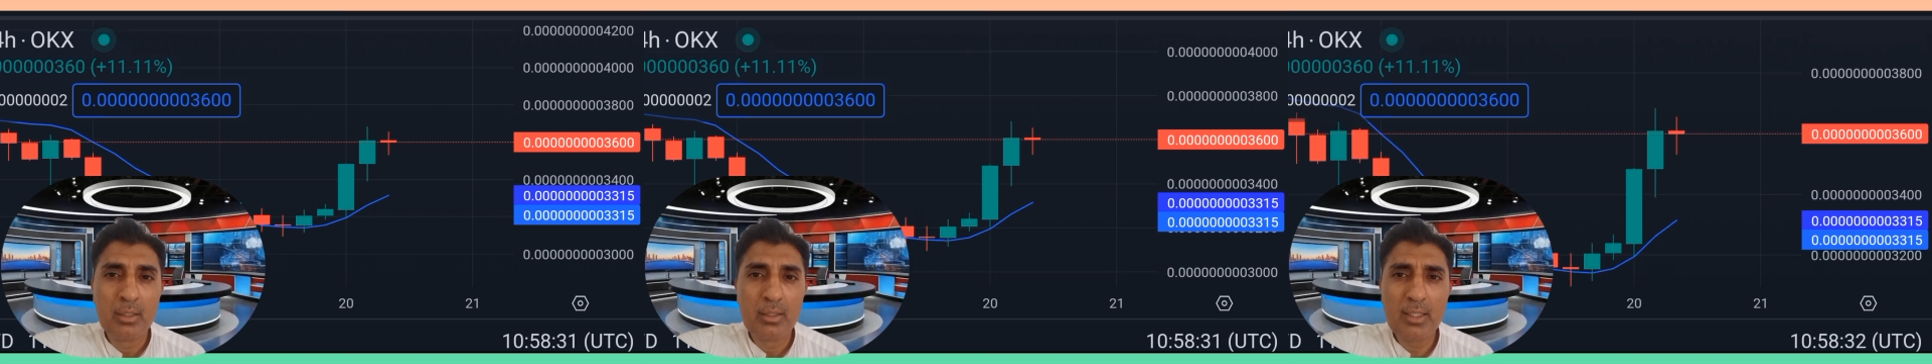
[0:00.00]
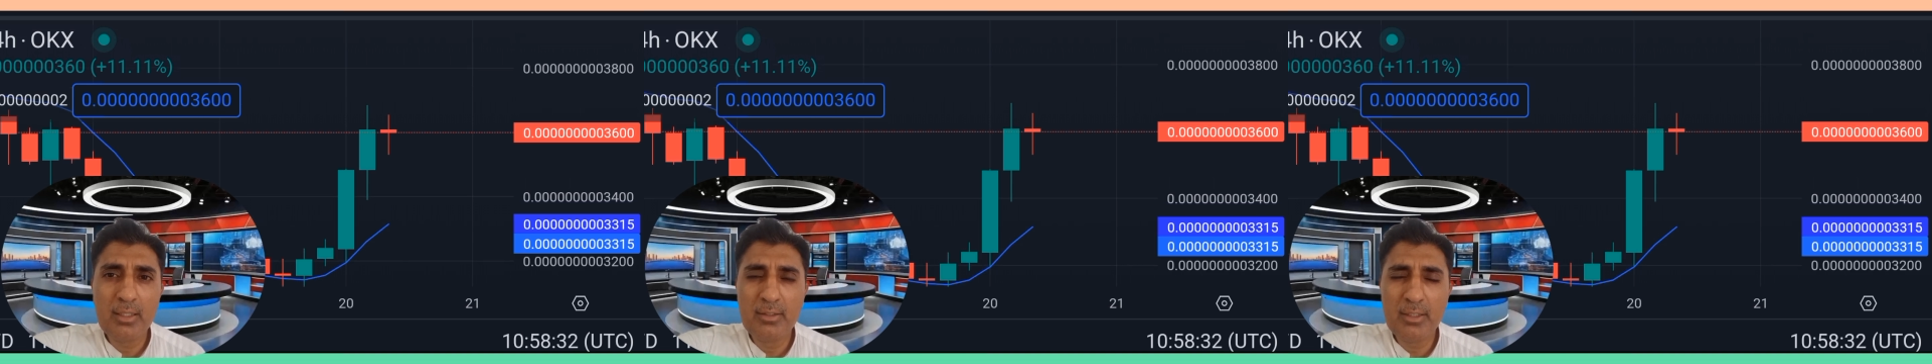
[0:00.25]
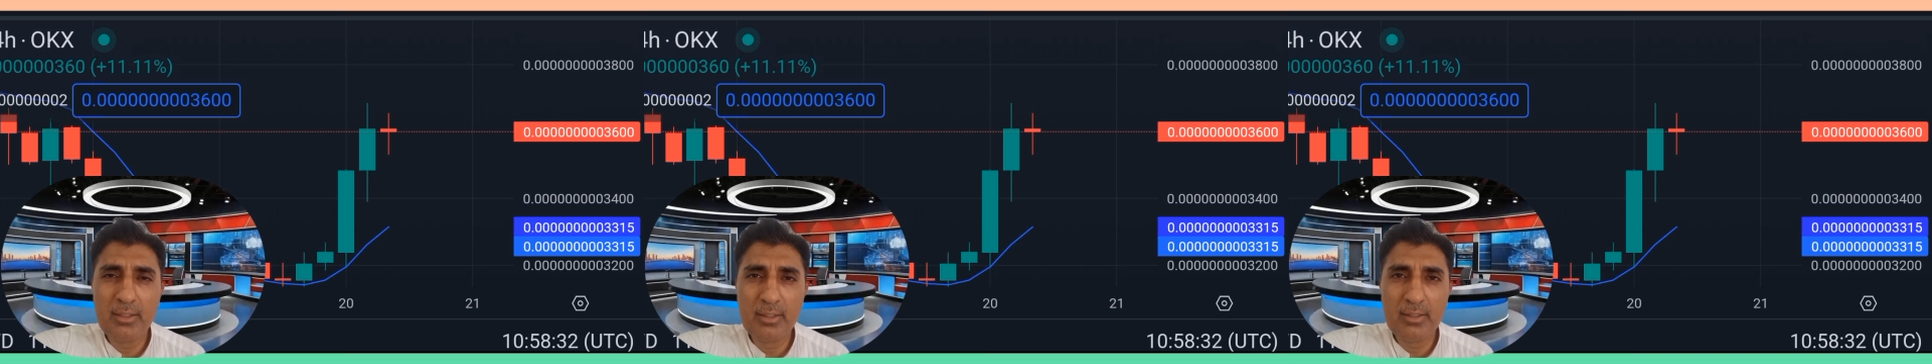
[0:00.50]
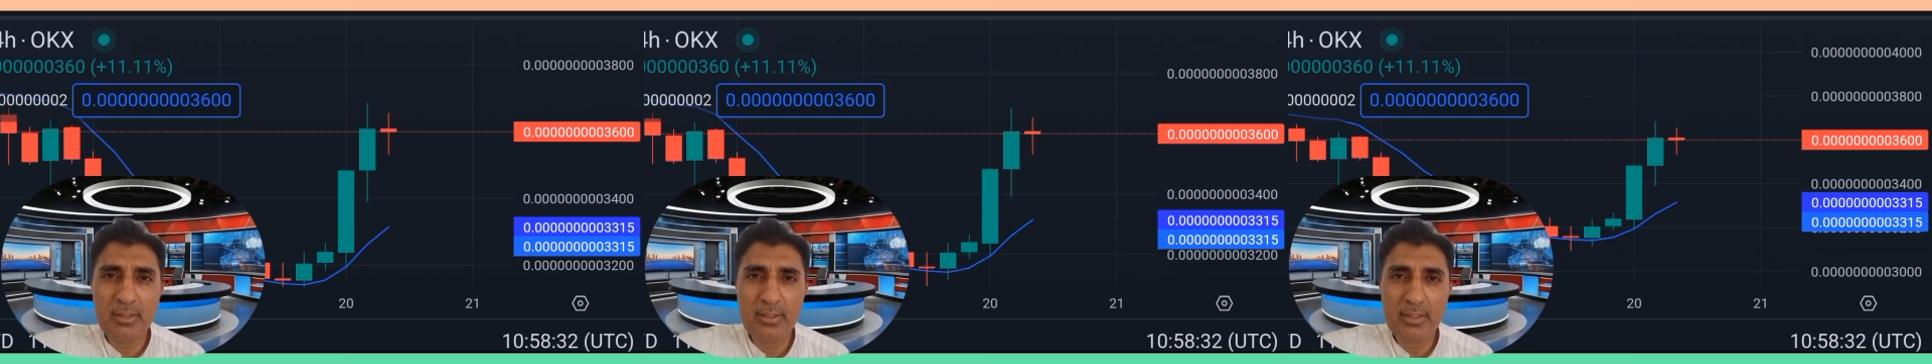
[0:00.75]
Current
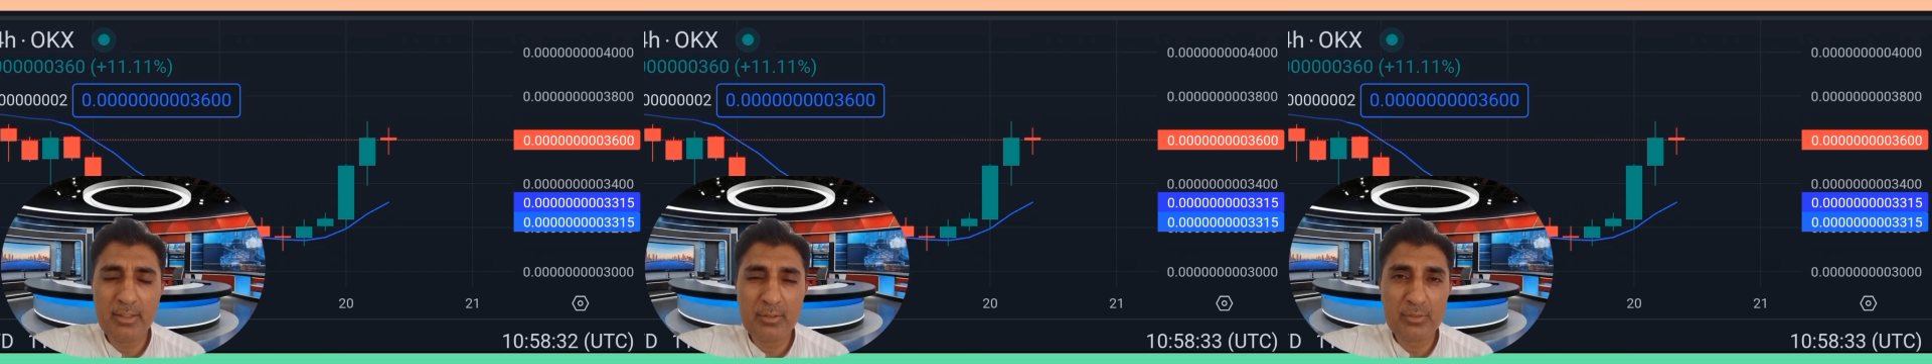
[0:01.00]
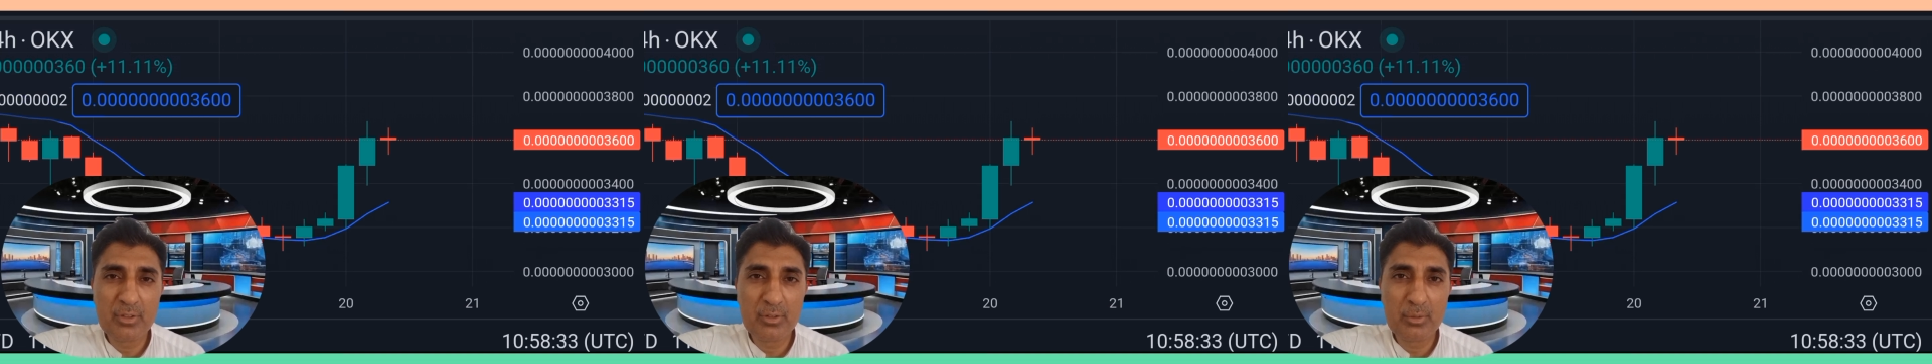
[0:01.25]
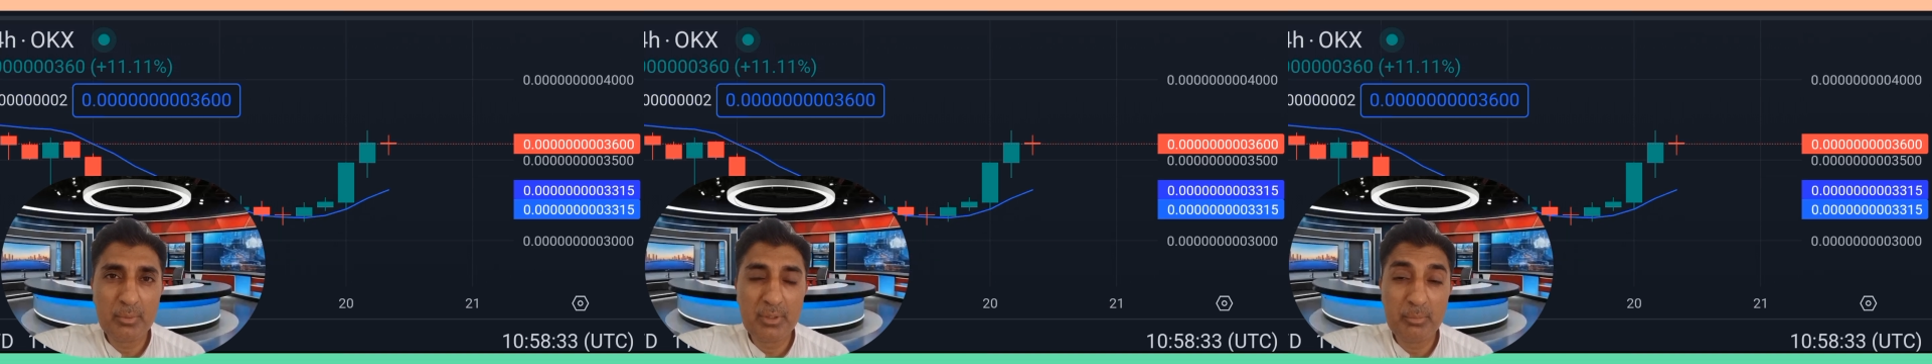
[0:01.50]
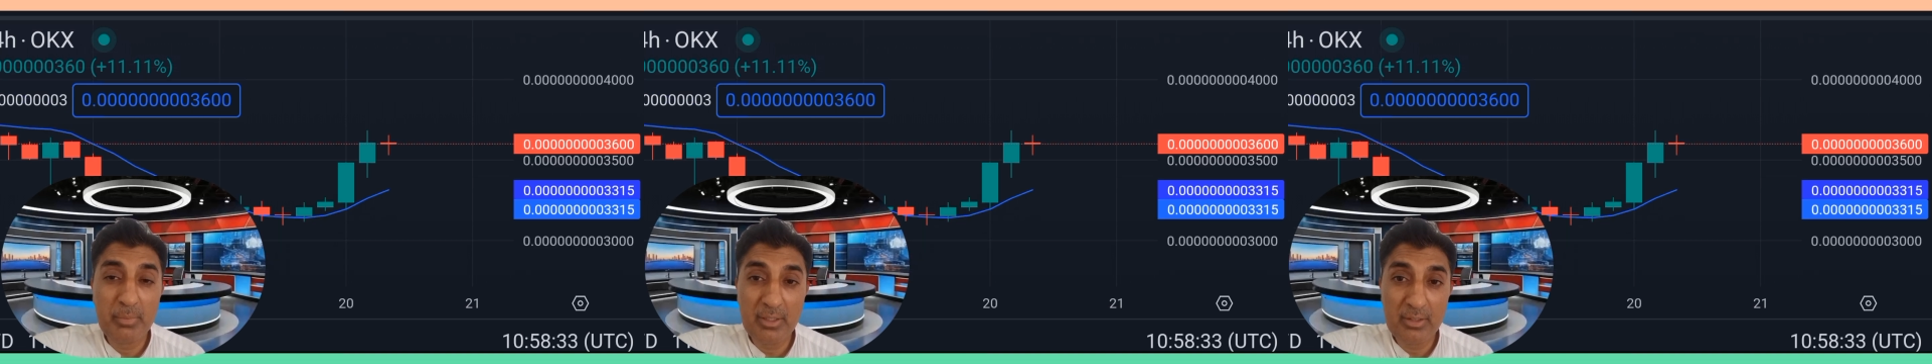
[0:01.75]
technical indicator
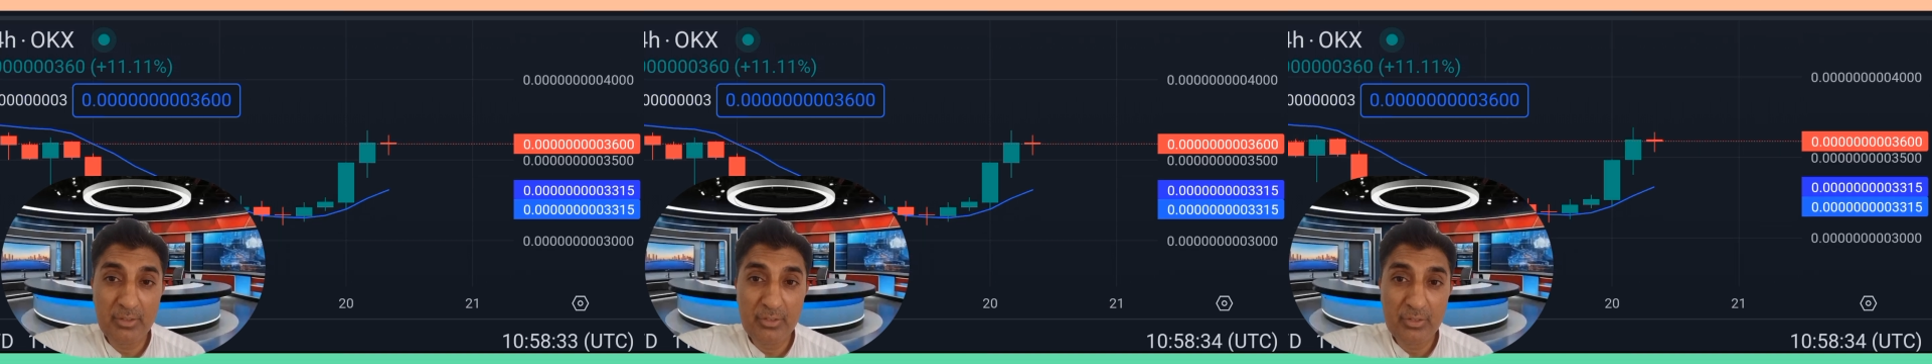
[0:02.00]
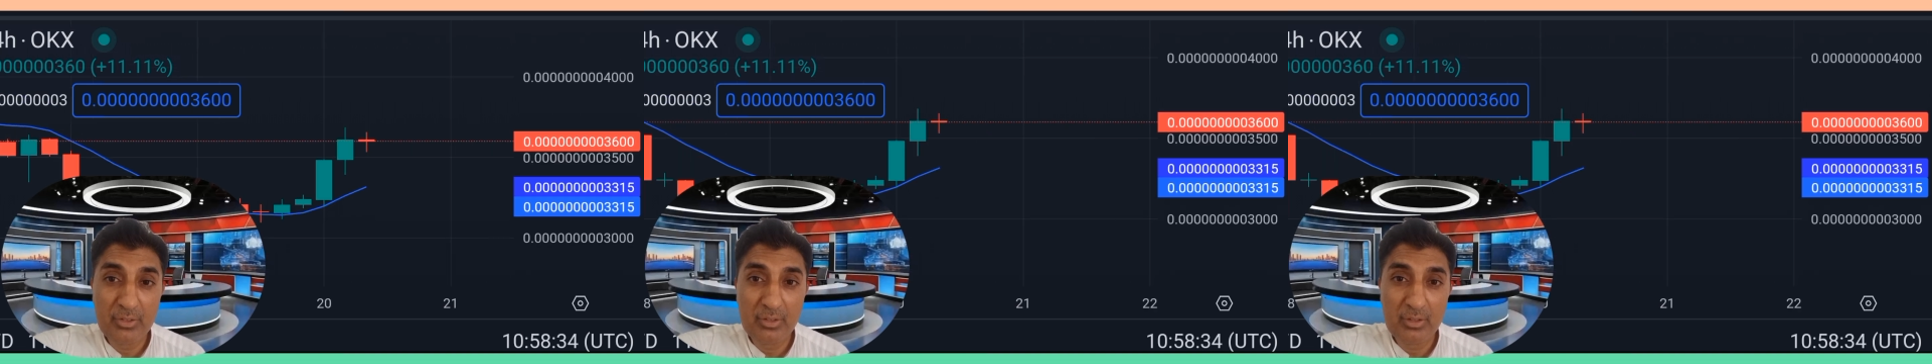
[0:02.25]
sentiment bearish.